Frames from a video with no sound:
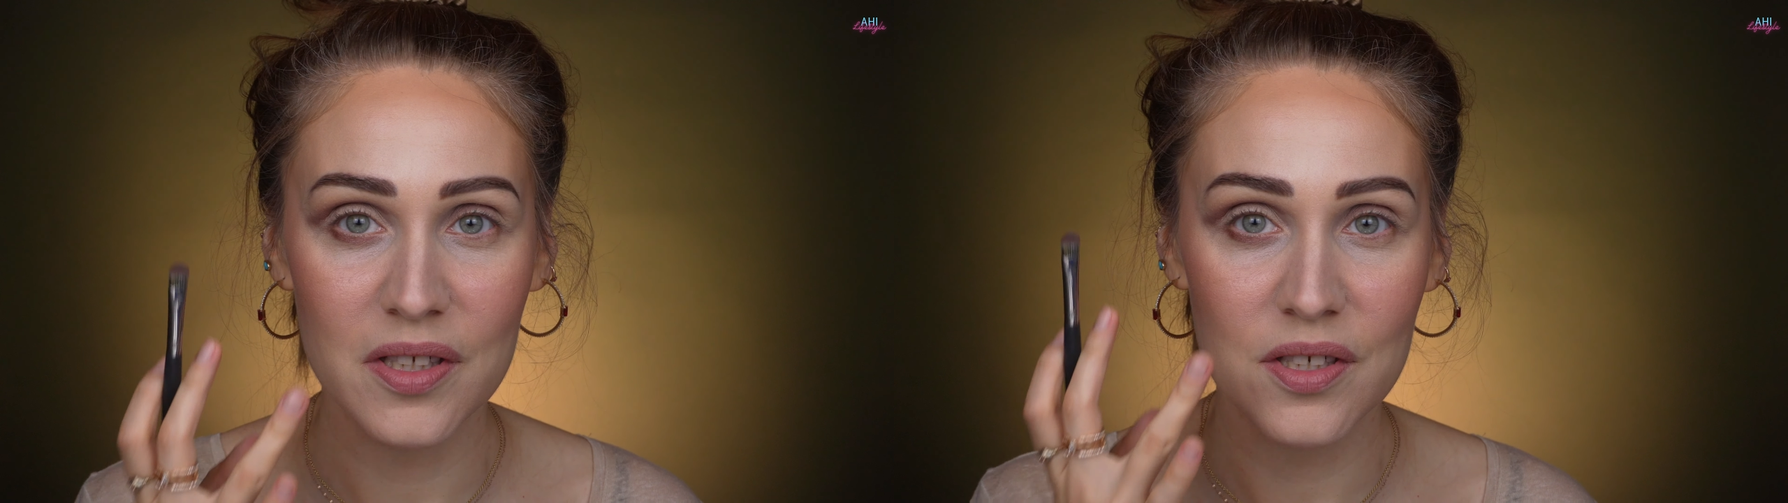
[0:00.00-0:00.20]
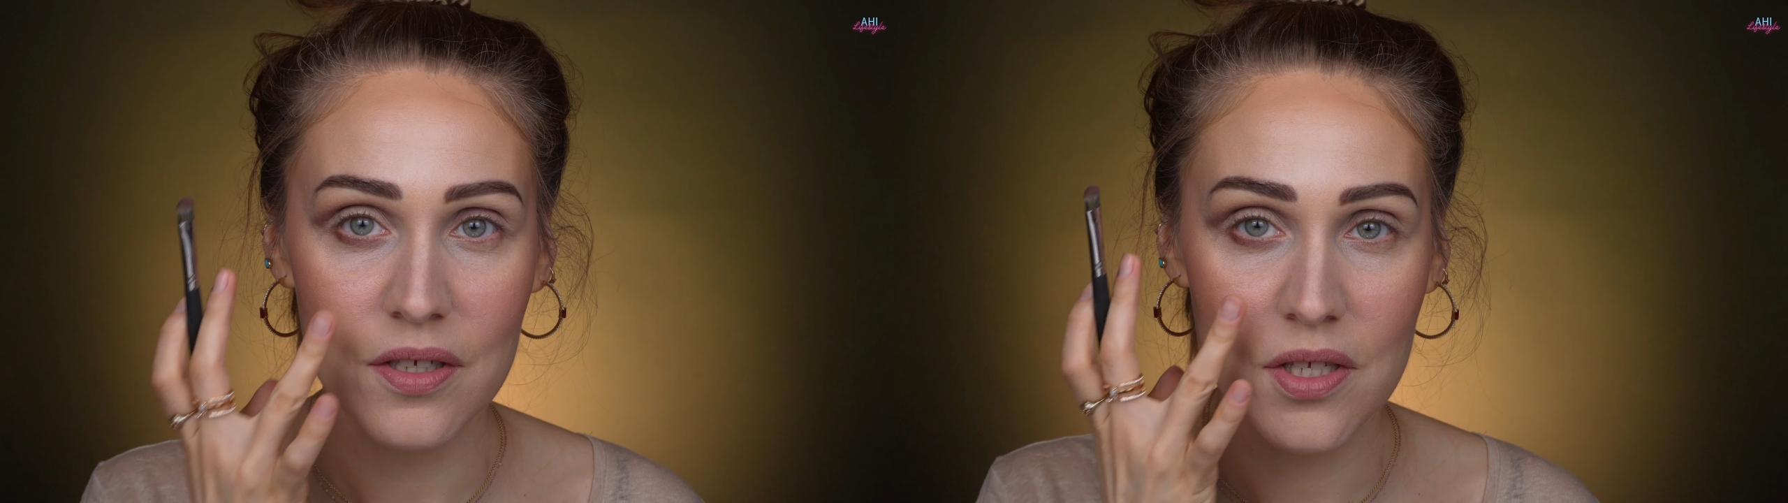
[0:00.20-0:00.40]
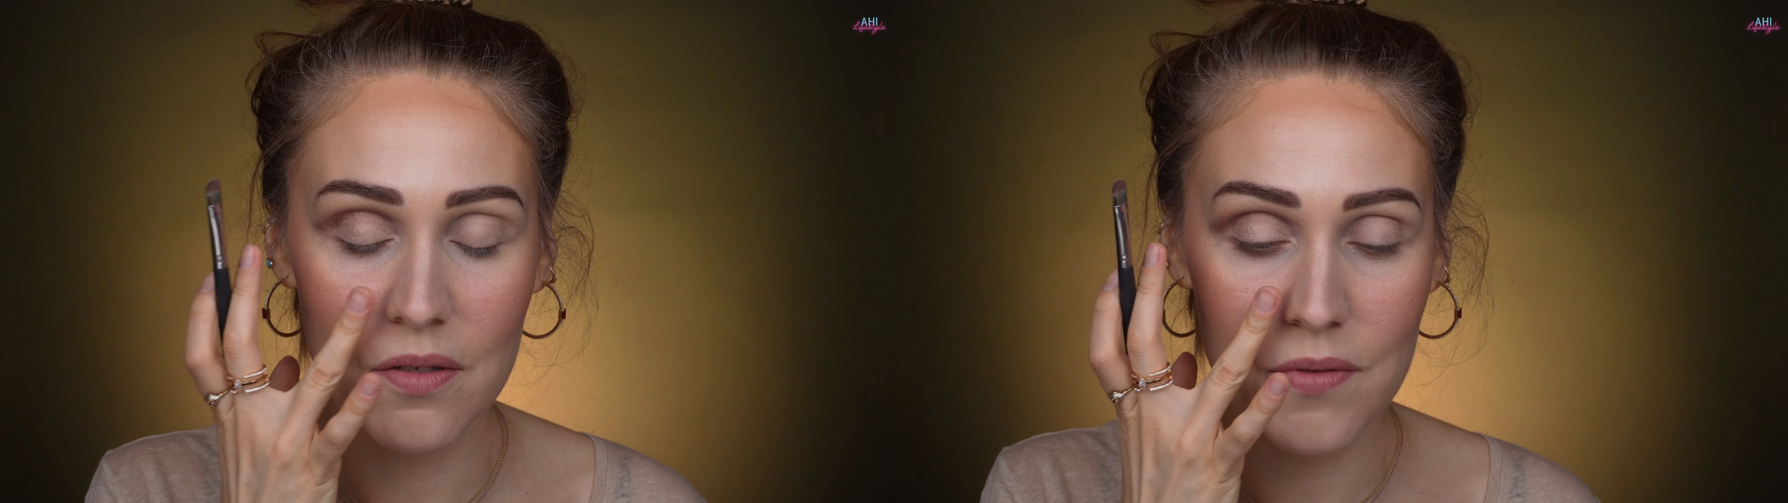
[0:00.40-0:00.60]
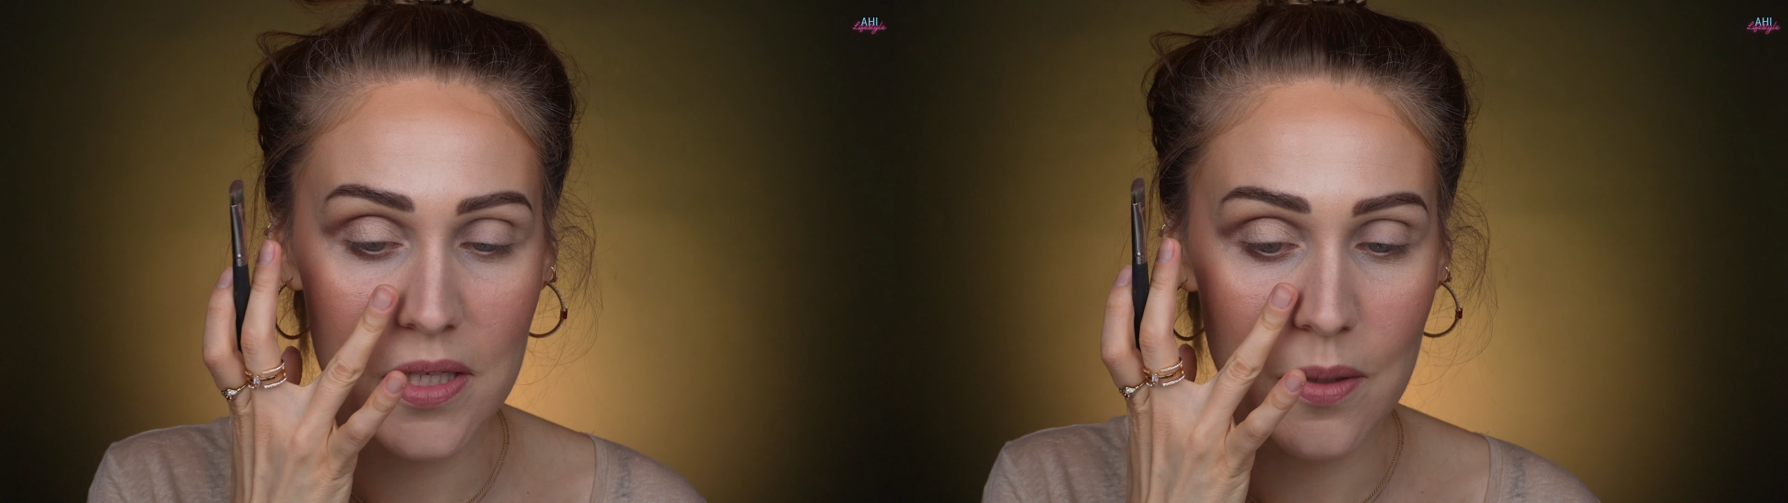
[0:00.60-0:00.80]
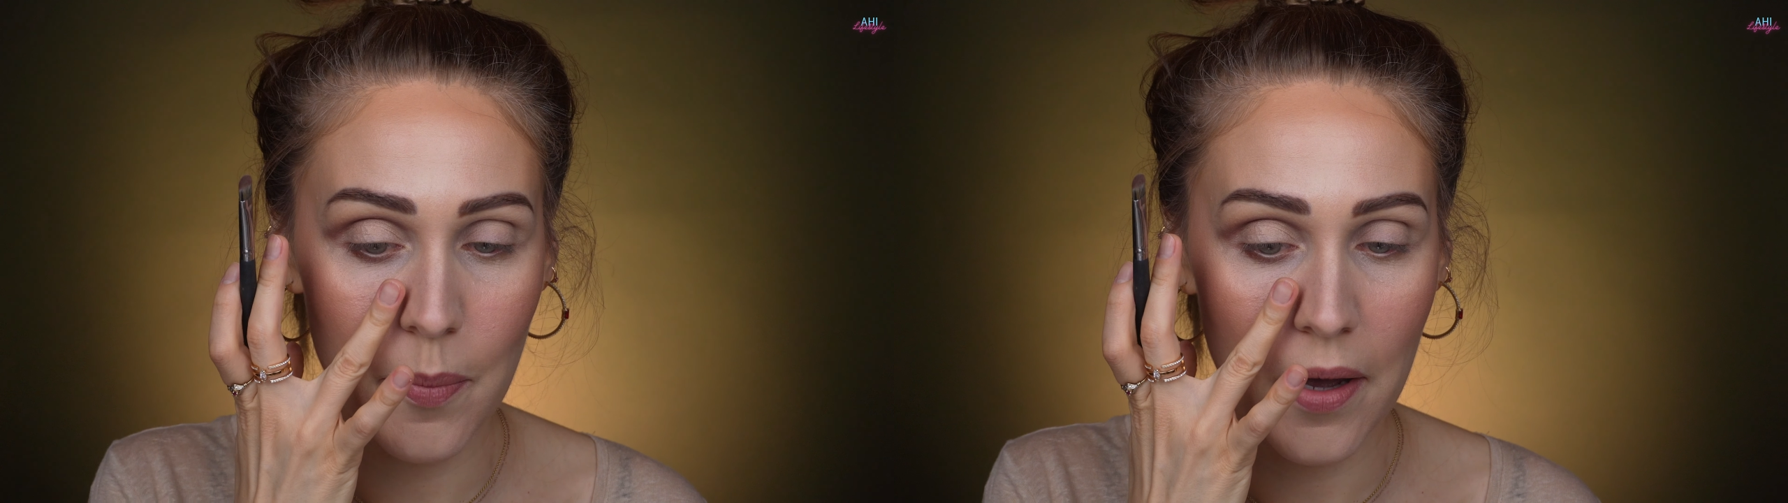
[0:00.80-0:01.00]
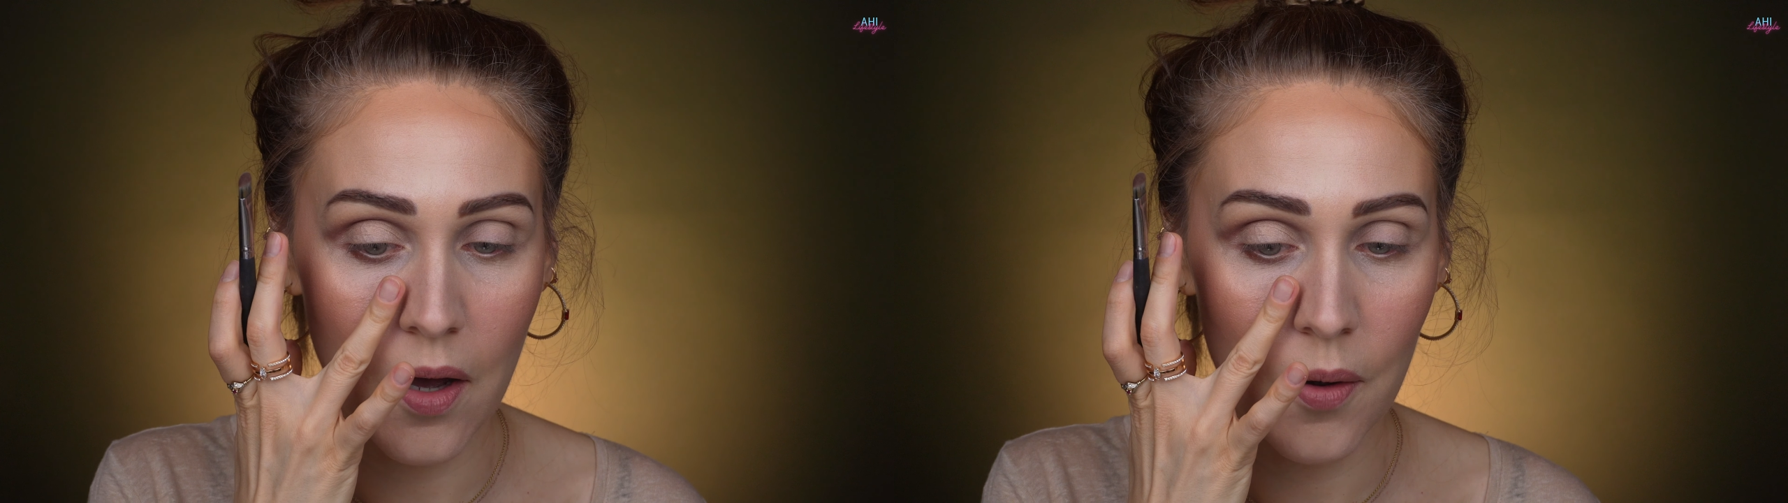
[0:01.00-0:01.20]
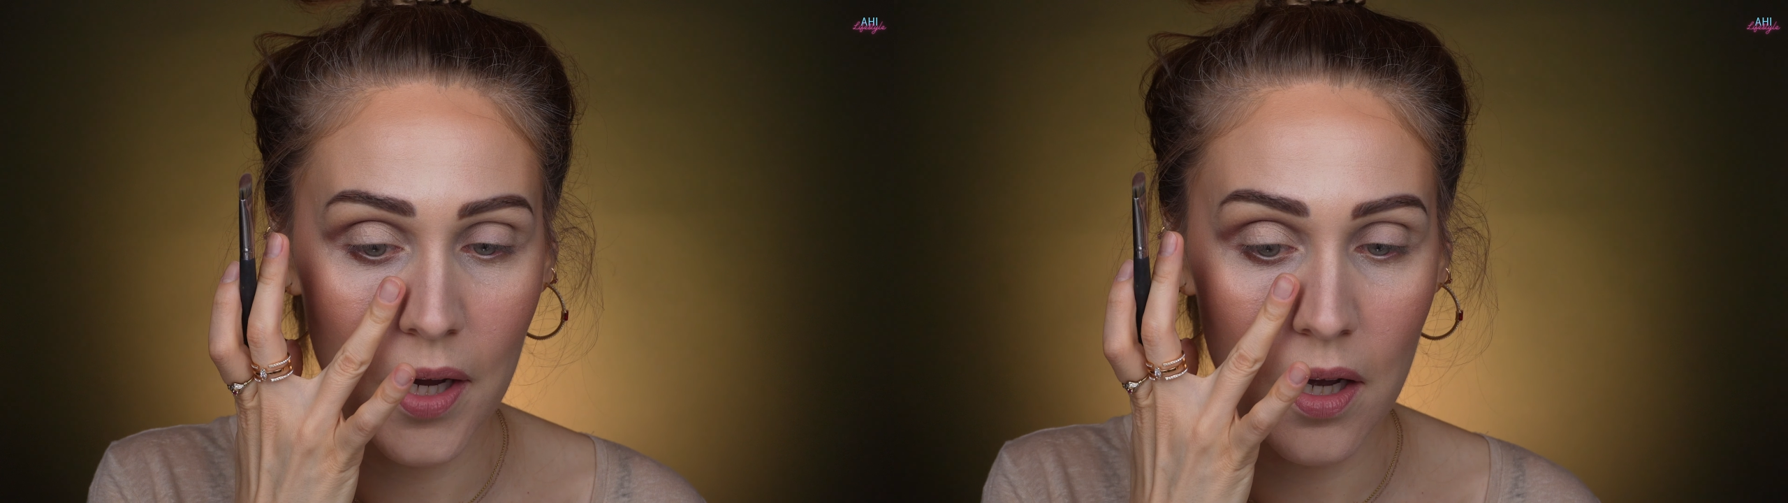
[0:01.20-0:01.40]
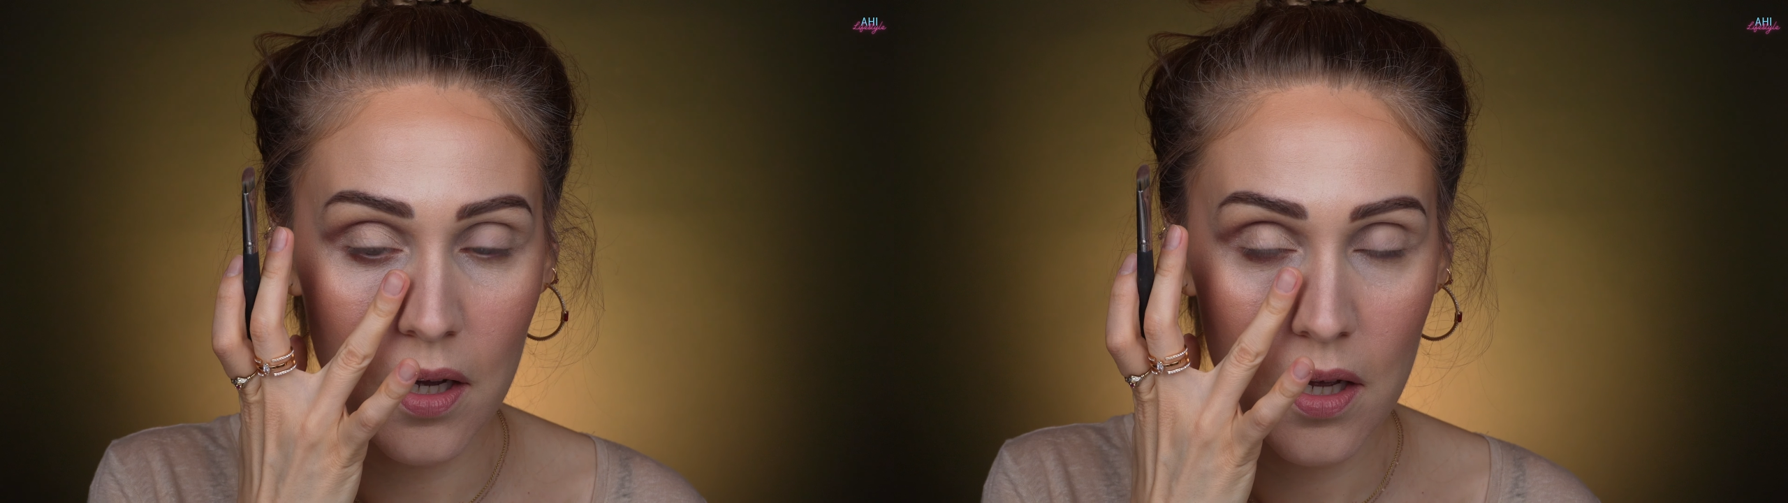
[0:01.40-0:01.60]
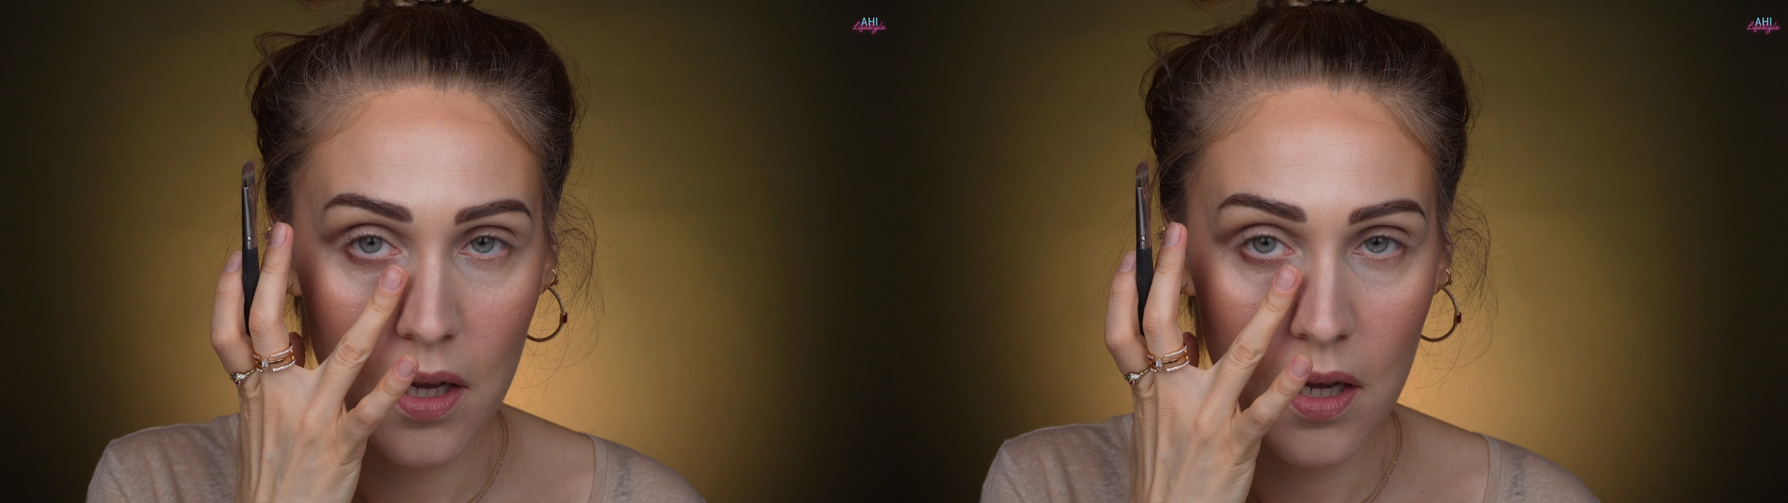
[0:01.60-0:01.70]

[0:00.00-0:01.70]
translucent powder